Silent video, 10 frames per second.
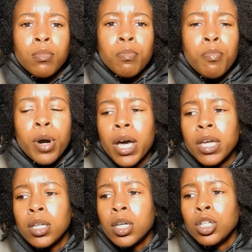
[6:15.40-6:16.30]

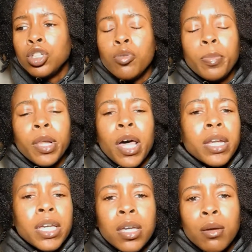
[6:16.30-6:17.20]
But you
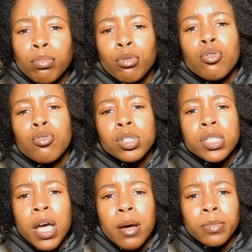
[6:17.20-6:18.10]
bloody,
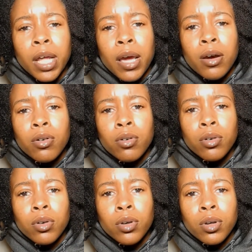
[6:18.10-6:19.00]
bruised up
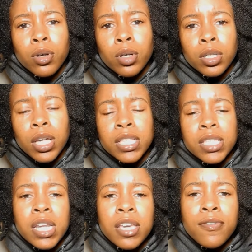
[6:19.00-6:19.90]
now.
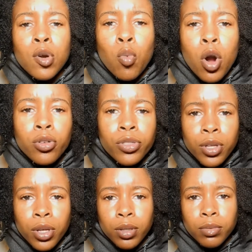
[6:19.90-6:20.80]
Is it even worth it?